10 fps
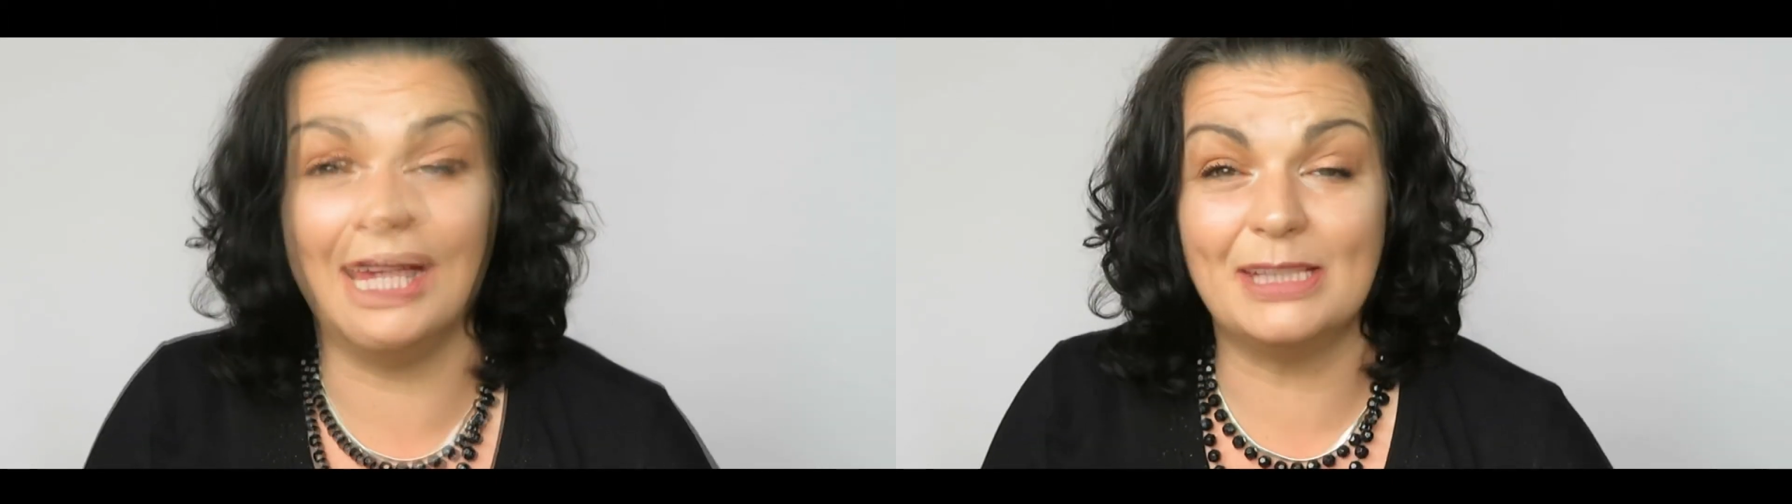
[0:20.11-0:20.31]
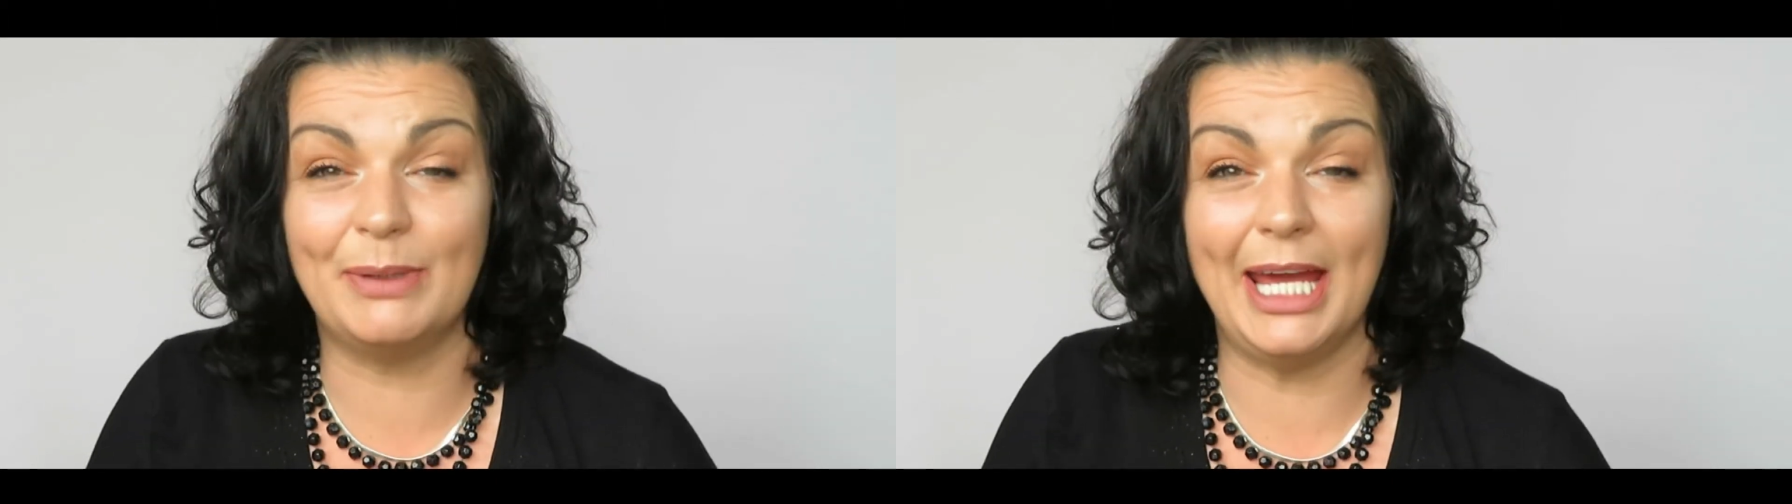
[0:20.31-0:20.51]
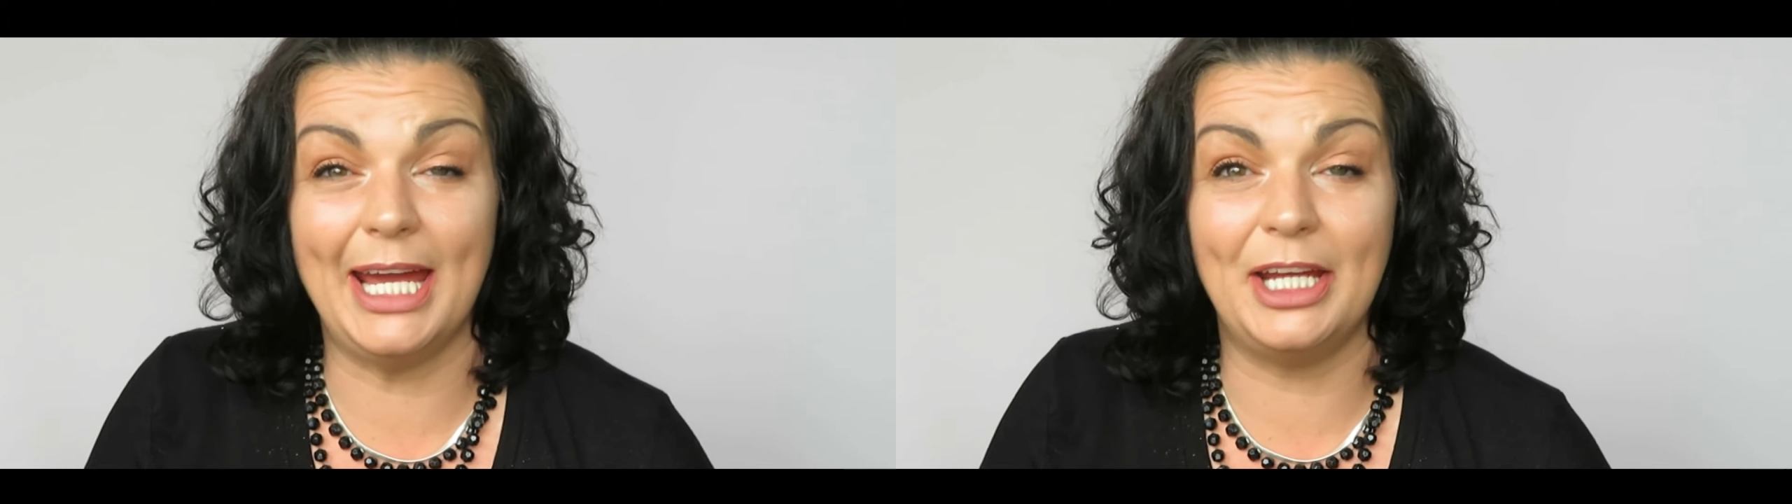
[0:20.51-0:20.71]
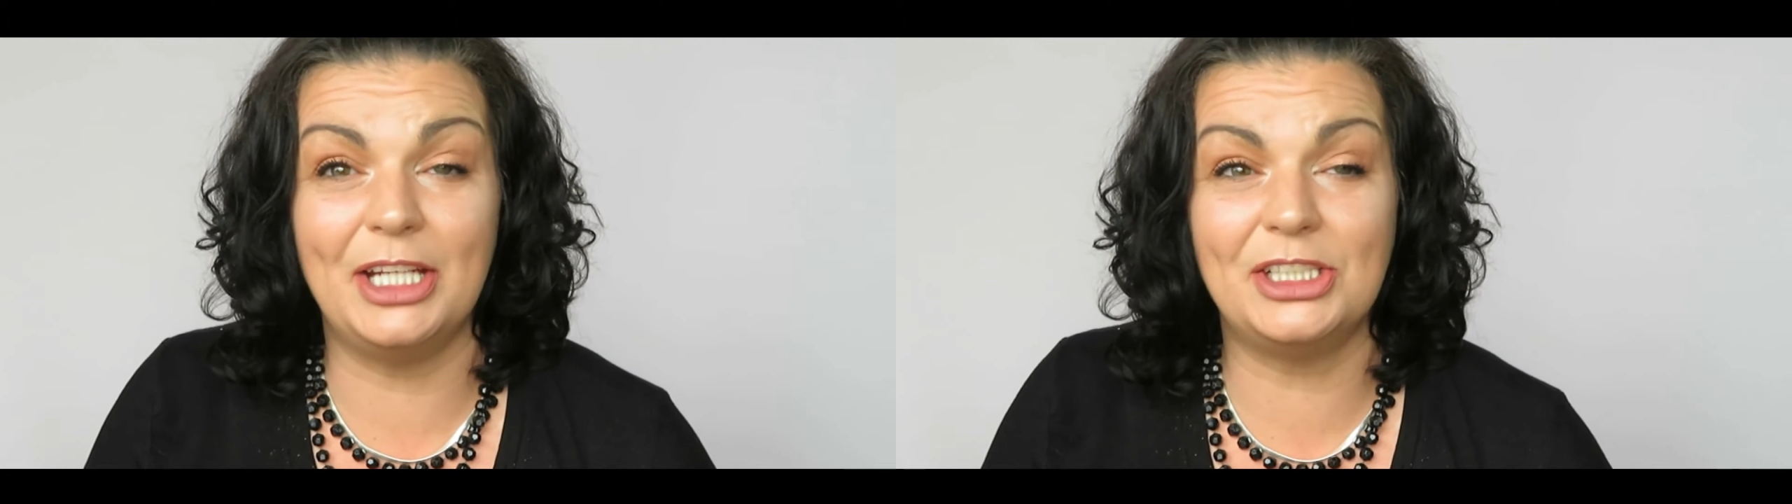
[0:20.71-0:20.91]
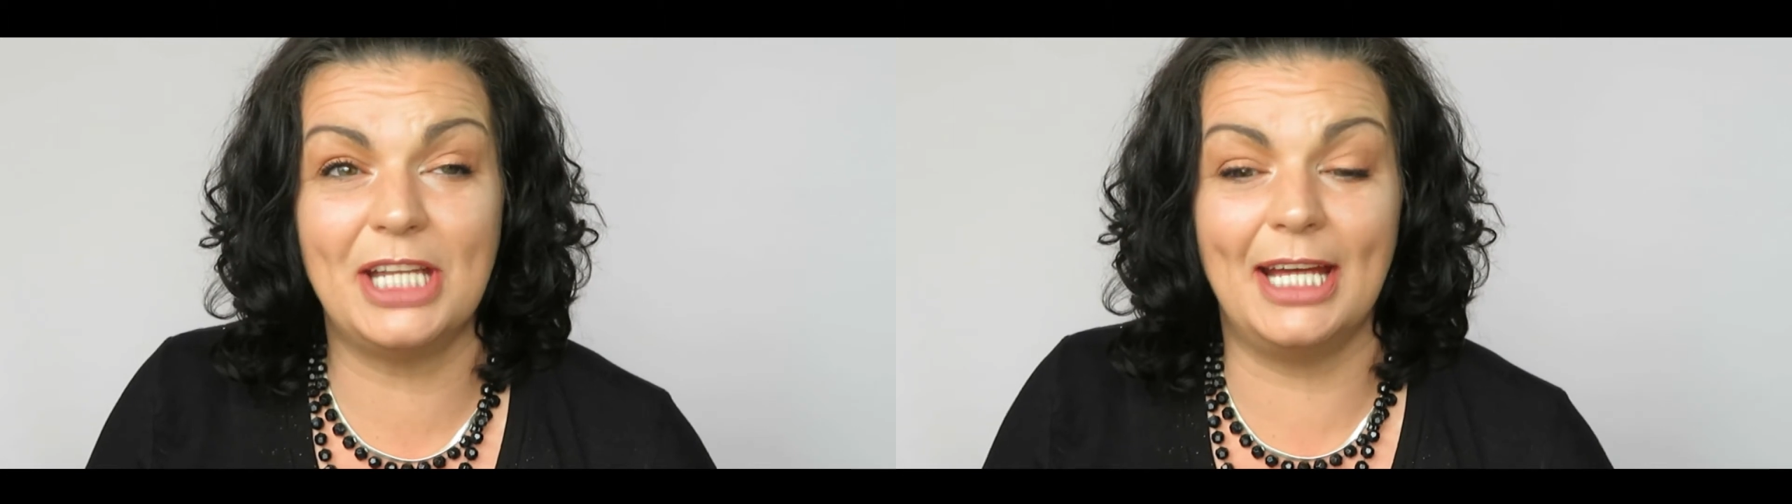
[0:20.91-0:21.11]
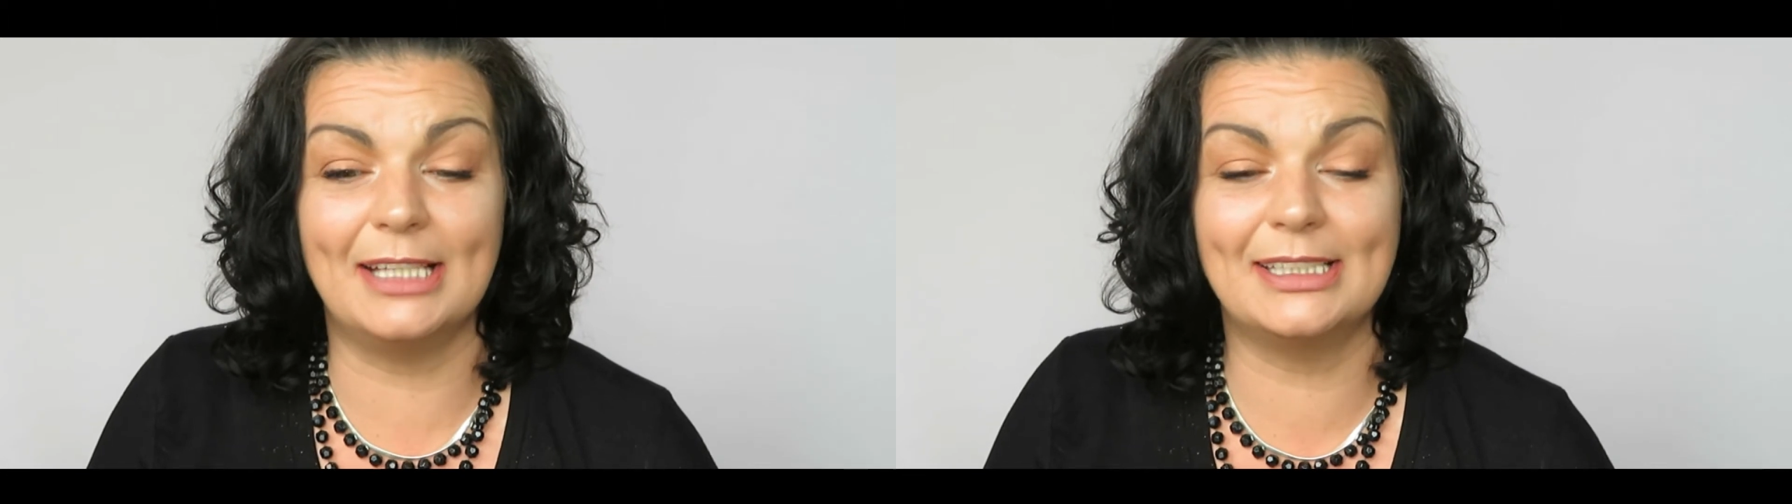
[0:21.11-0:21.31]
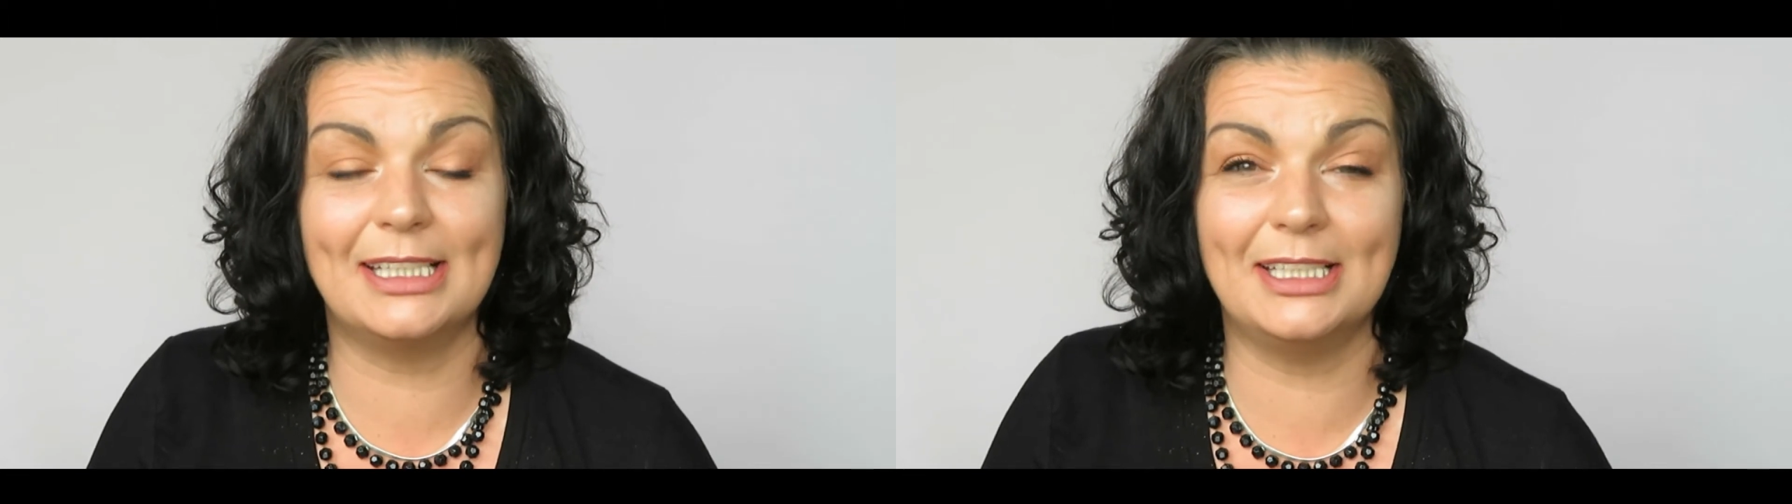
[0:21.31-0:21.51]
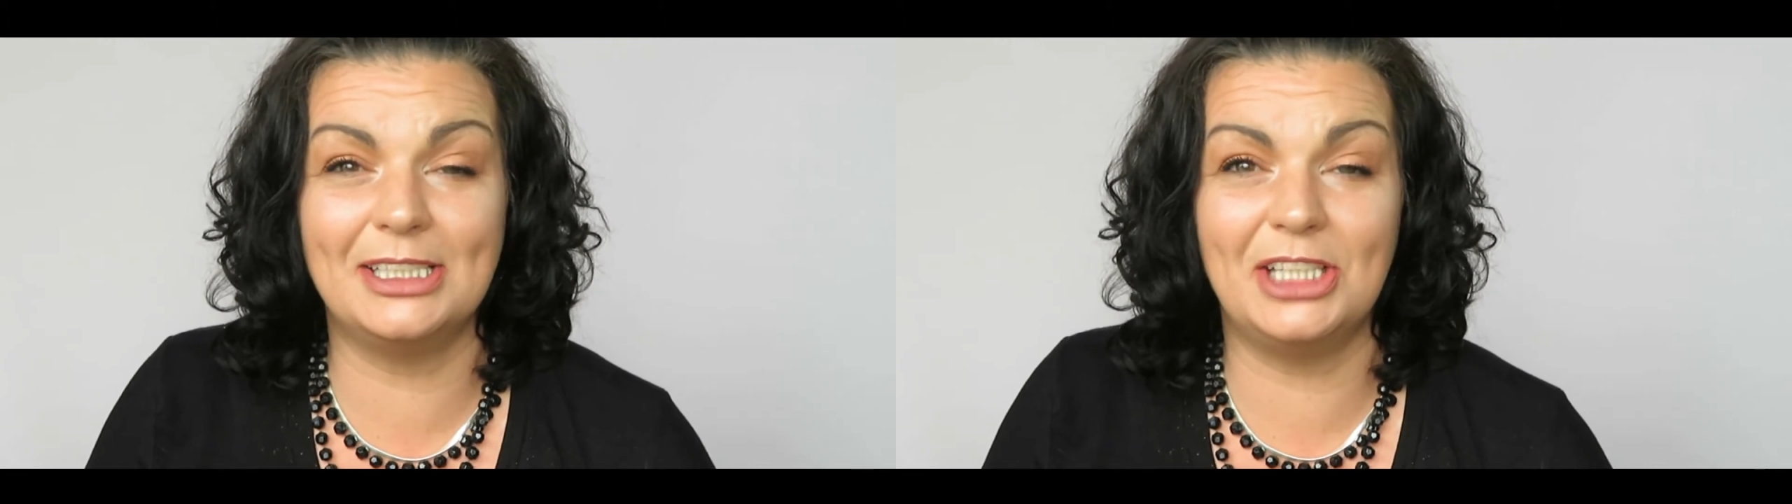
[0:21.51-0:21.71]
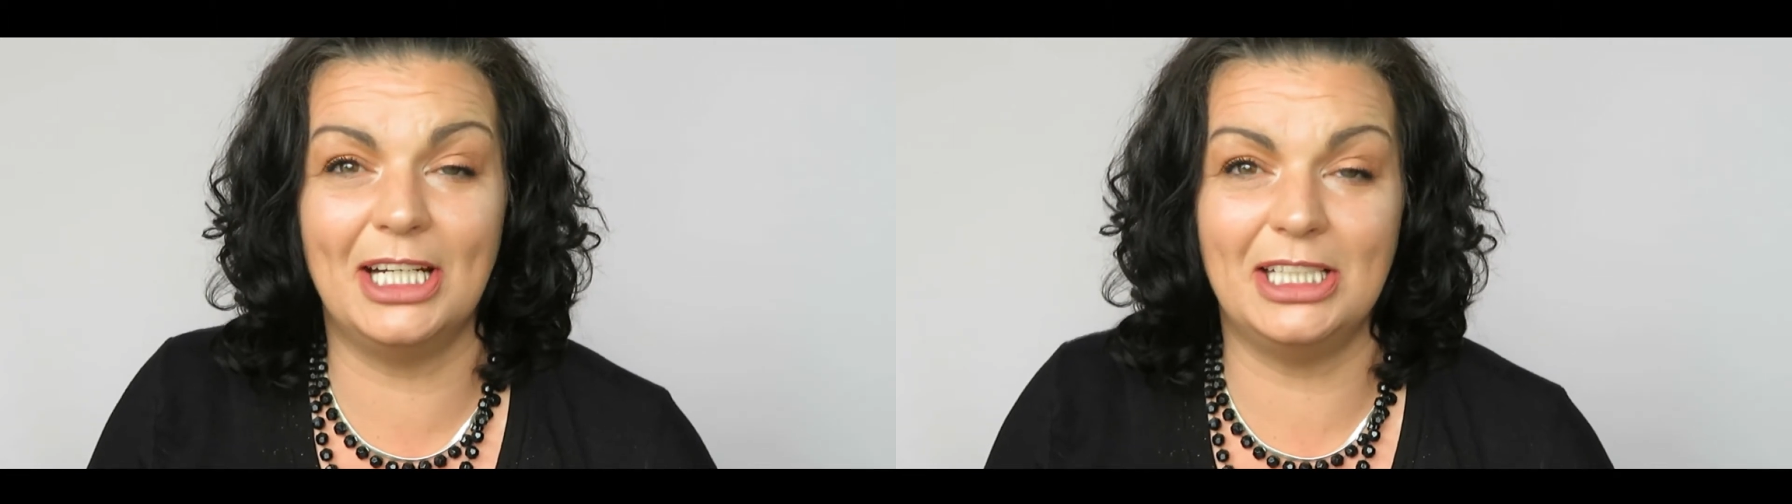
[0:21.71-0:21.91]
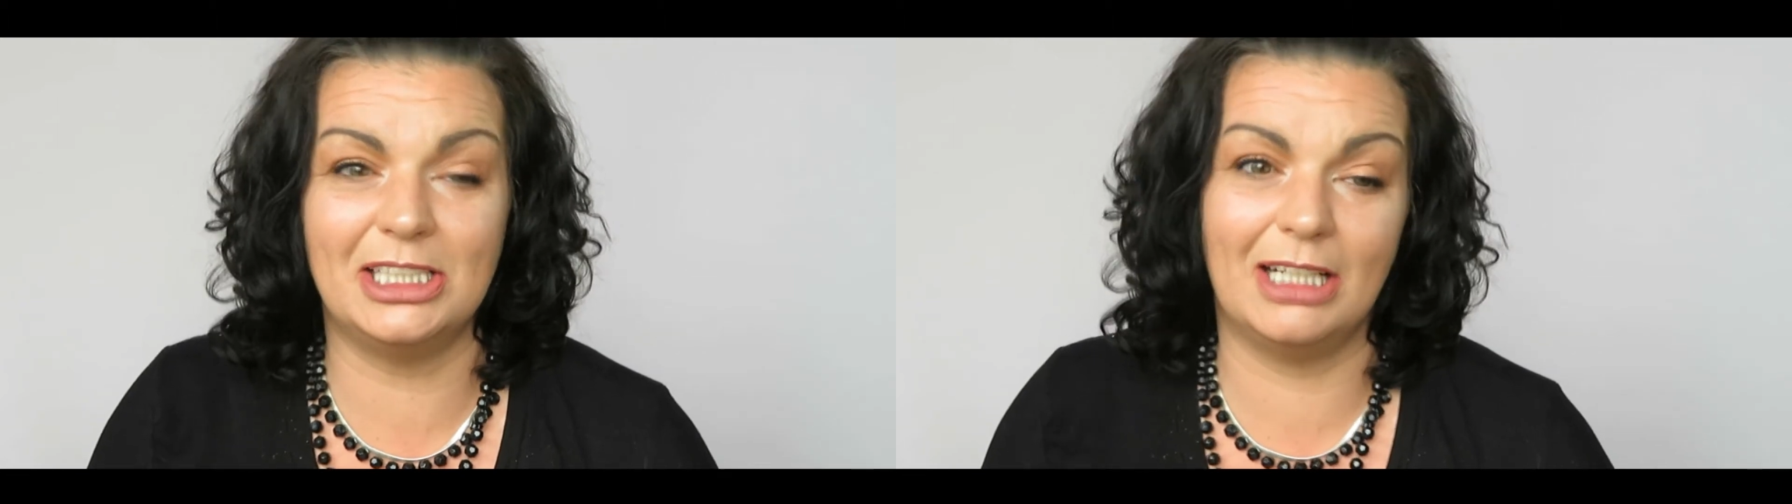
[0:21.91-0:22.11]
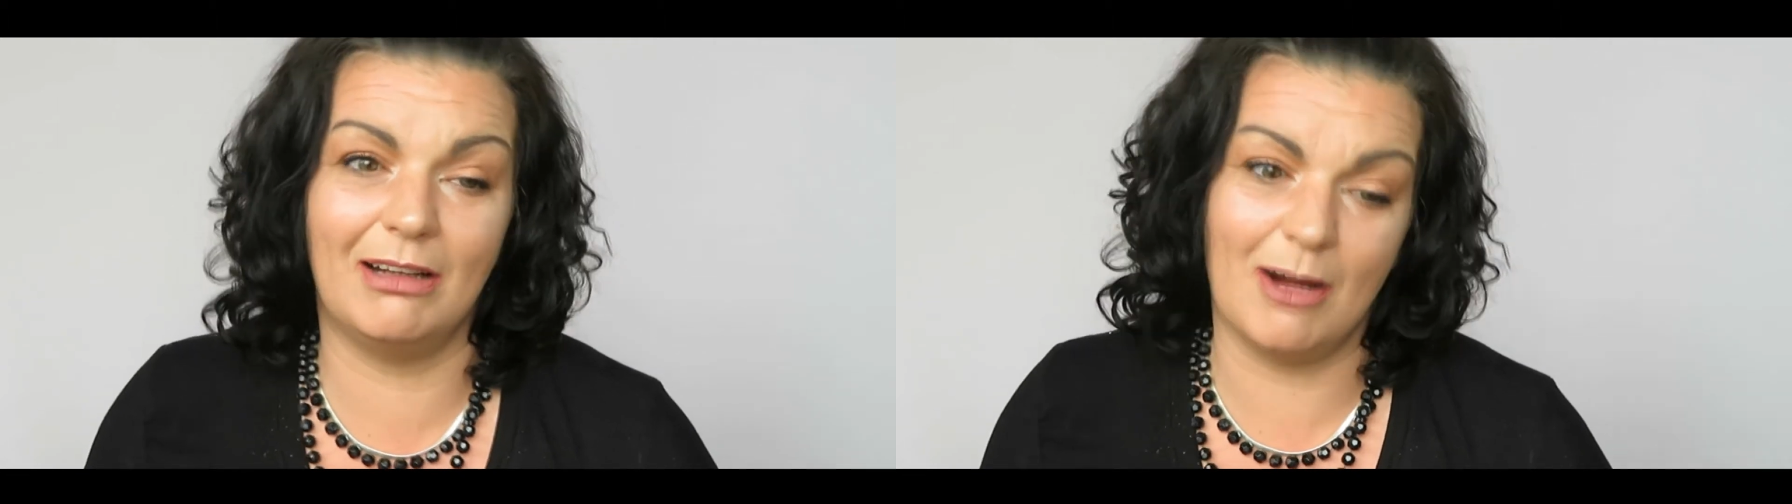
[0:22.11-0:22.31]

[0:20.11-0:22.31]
As we age, our skin is changing.